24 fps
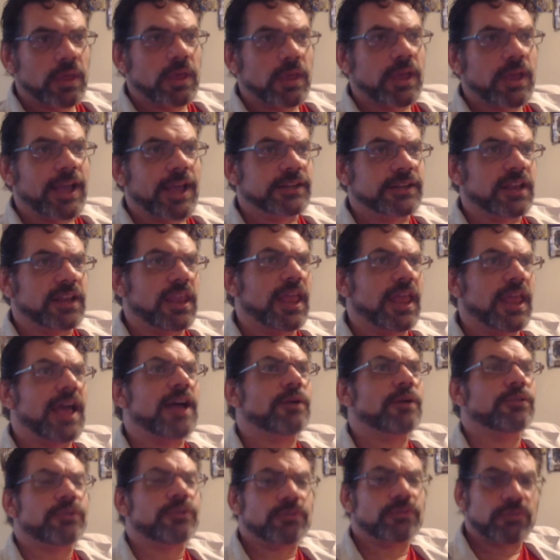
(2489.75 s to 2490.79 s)
and allow
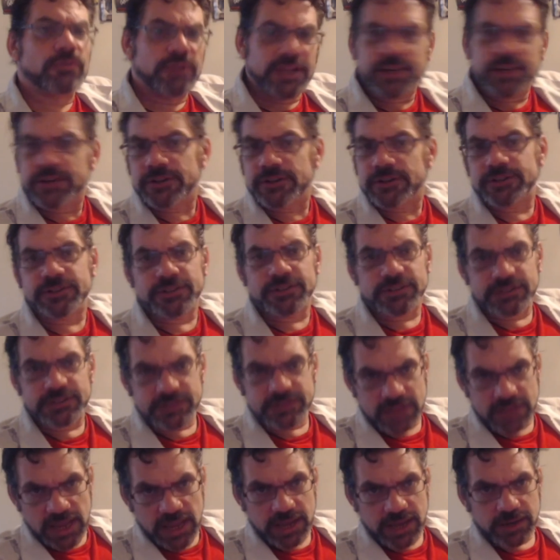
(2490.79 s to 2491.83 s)
the reader to
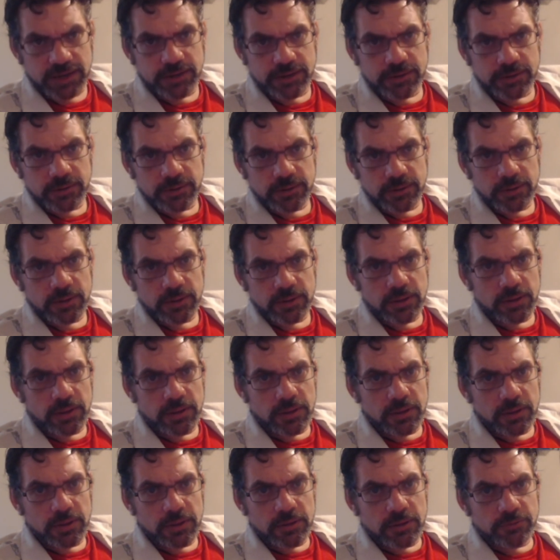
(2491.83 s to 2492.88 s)
decide
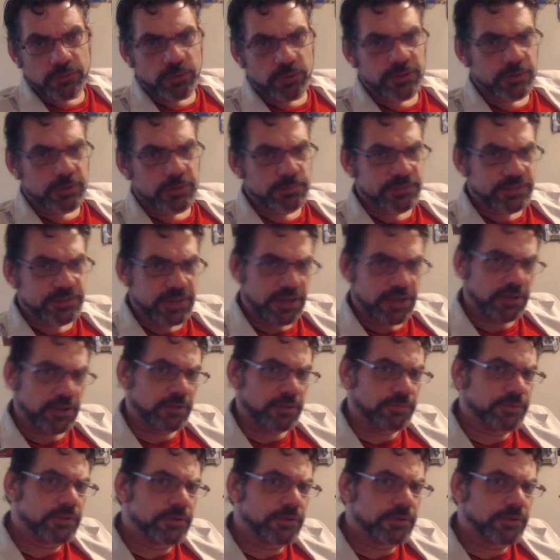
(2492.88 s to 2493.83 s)
for themselves